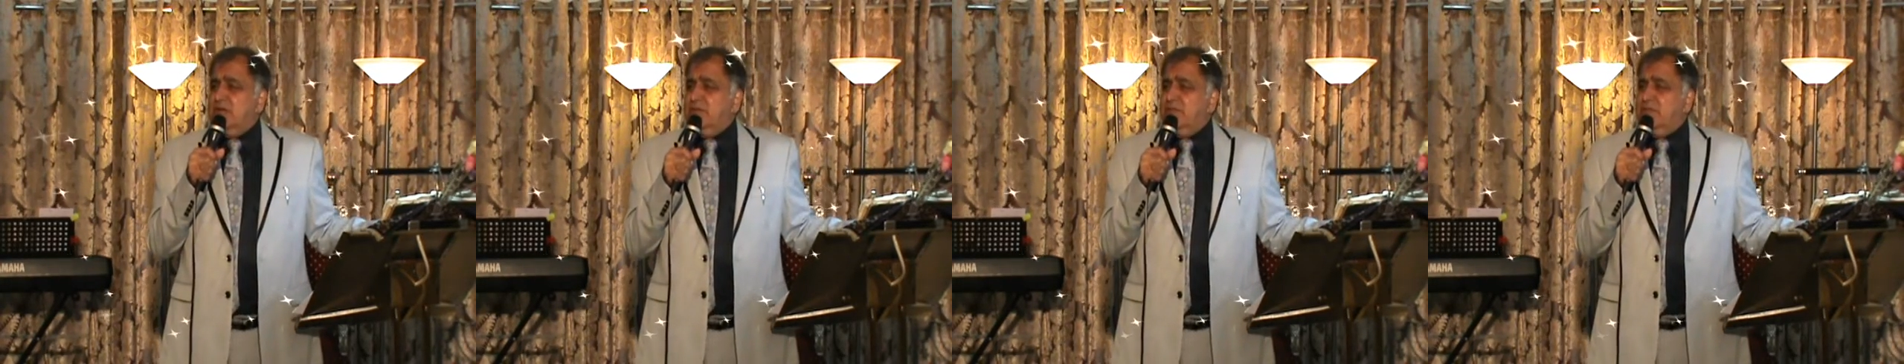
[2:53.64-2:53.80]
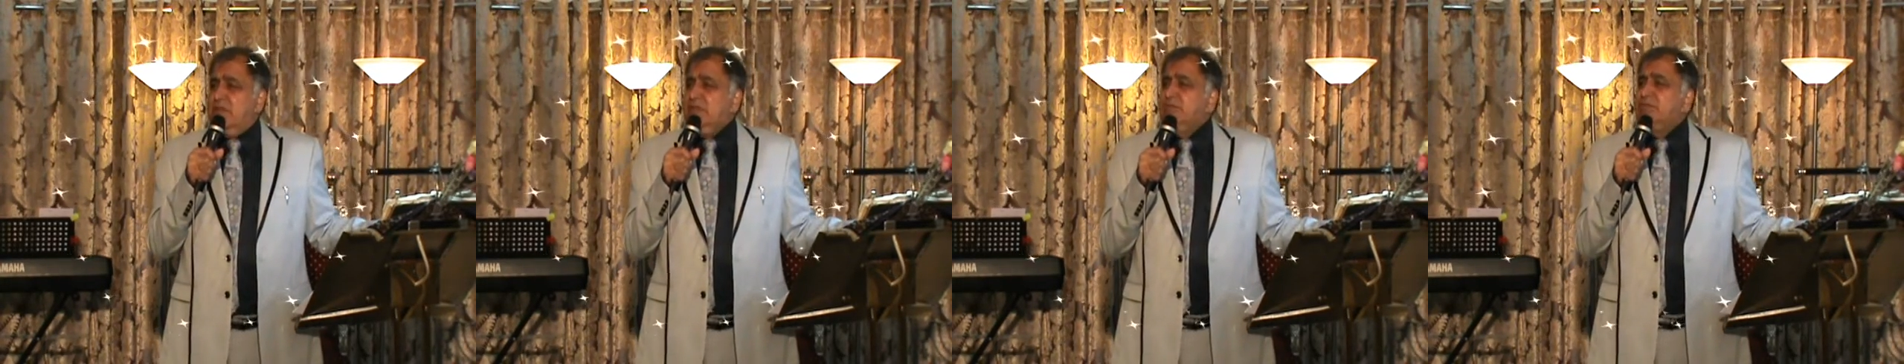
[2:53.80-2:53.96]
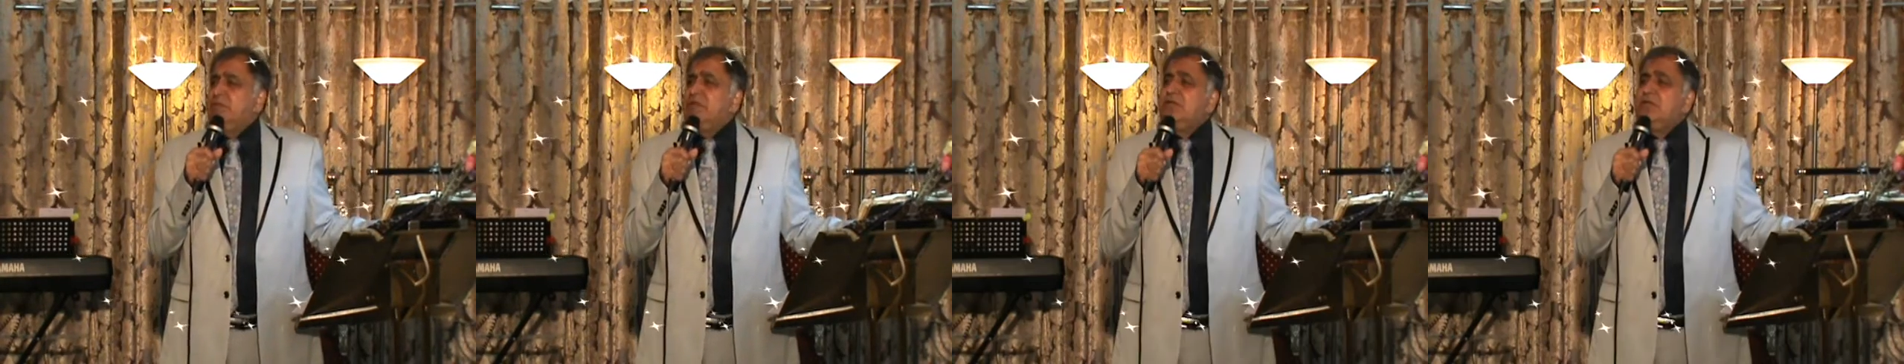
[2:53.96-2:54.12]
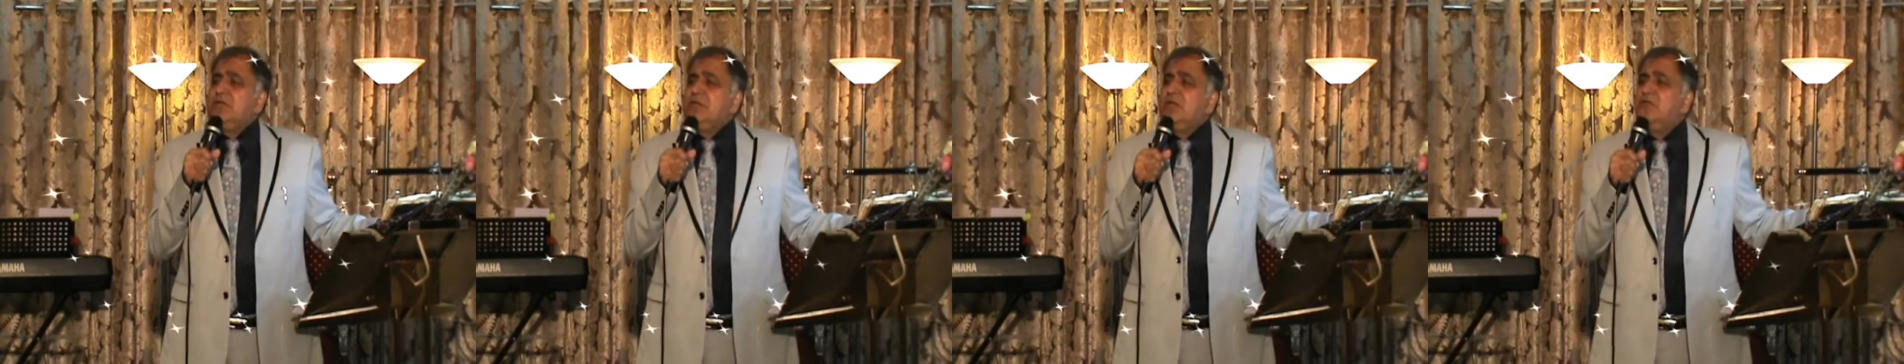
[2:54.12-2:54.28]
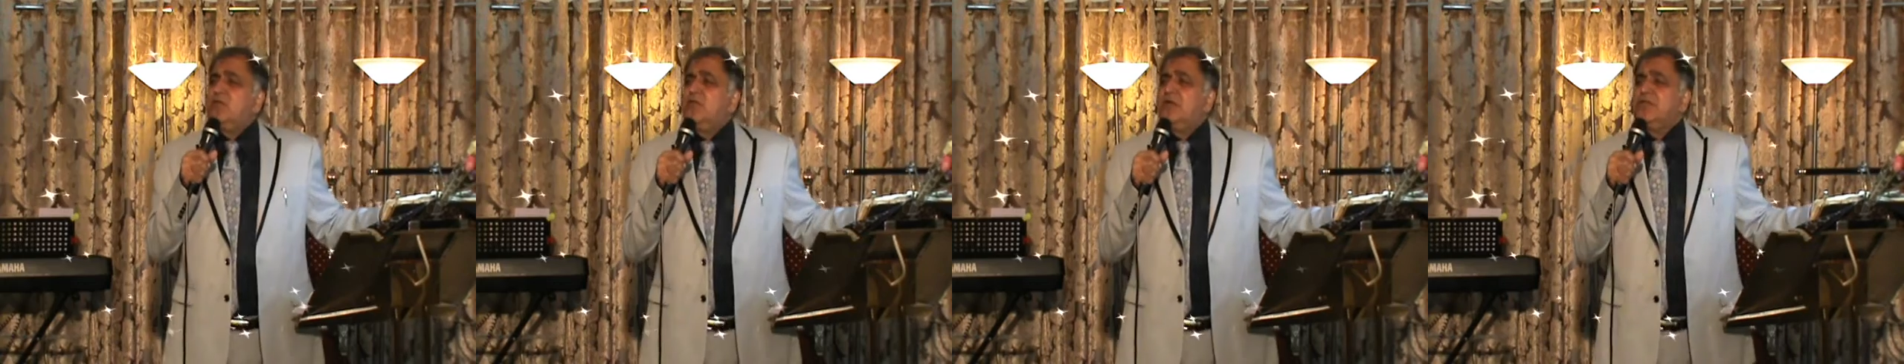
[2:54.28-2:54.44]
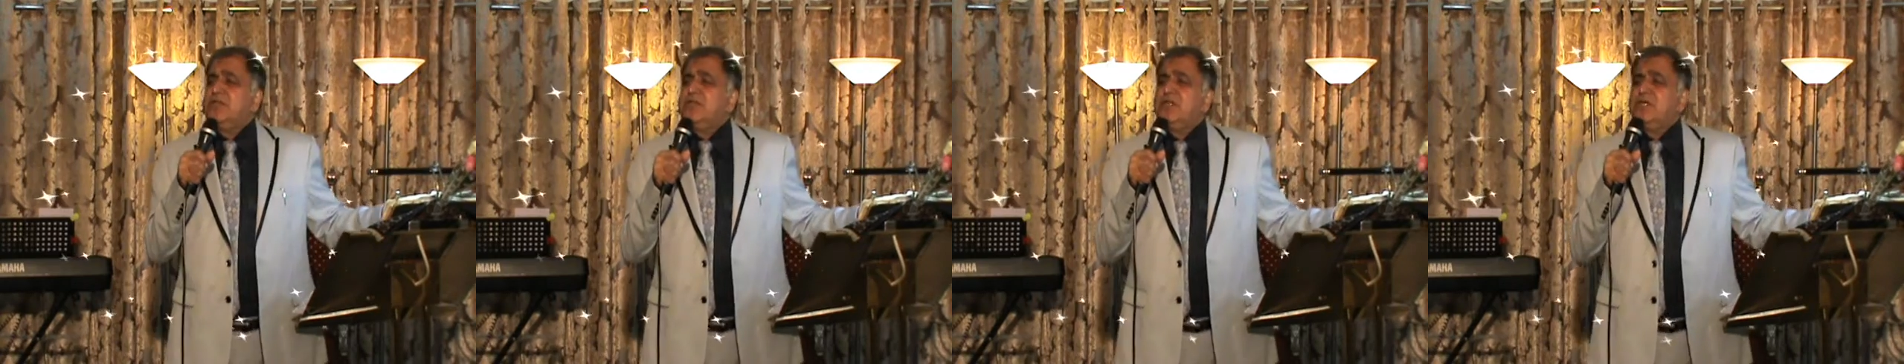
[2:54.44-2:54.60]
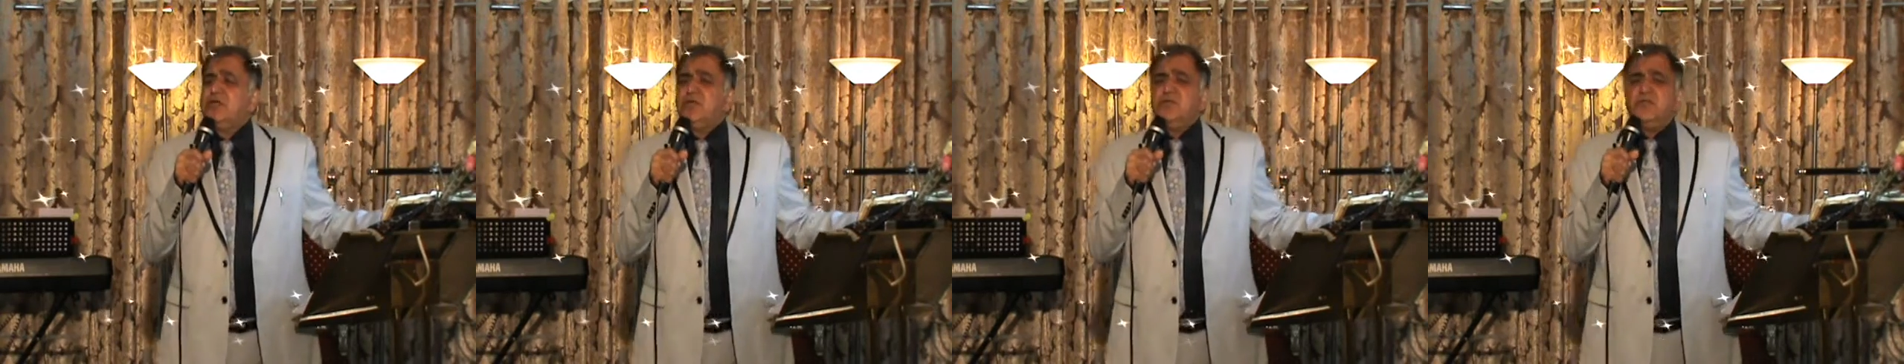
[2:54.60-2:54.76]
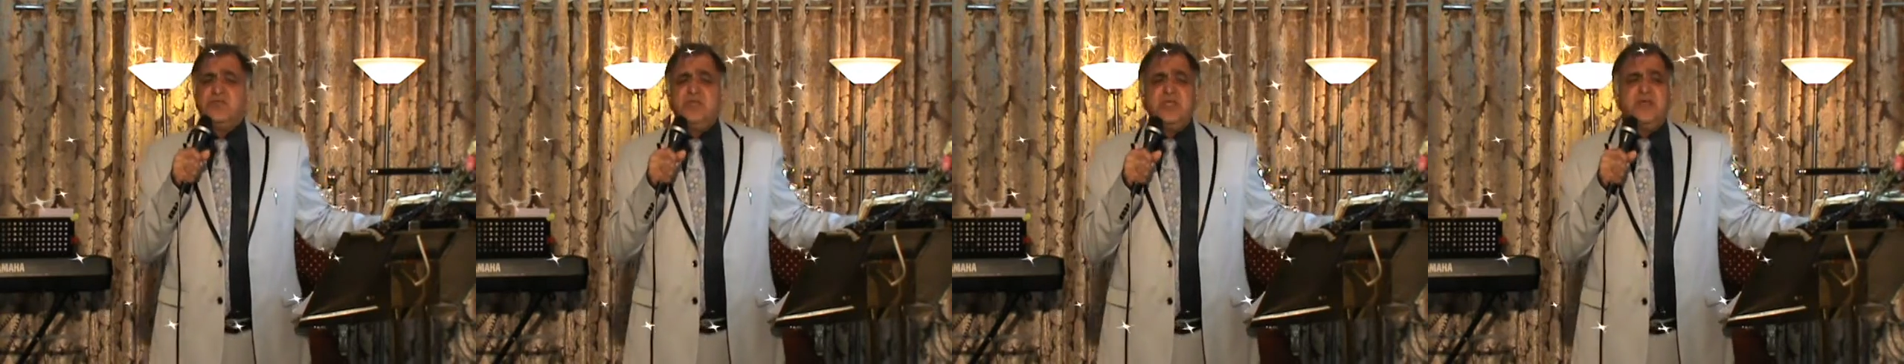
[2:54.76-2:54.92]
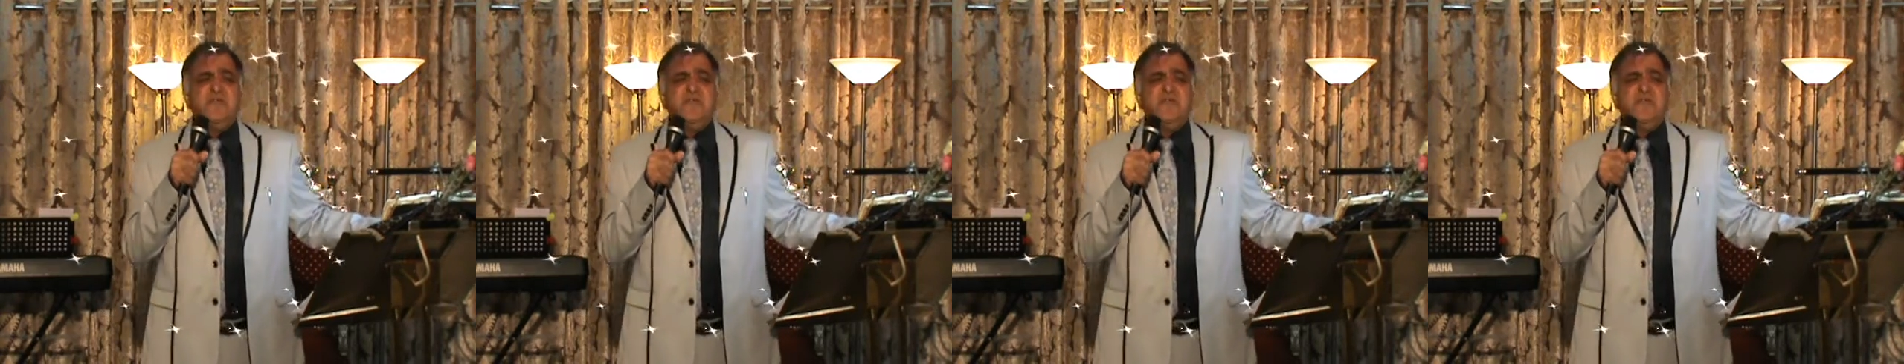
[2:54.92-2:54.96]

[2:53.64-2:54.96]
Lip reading: people, you know what they do?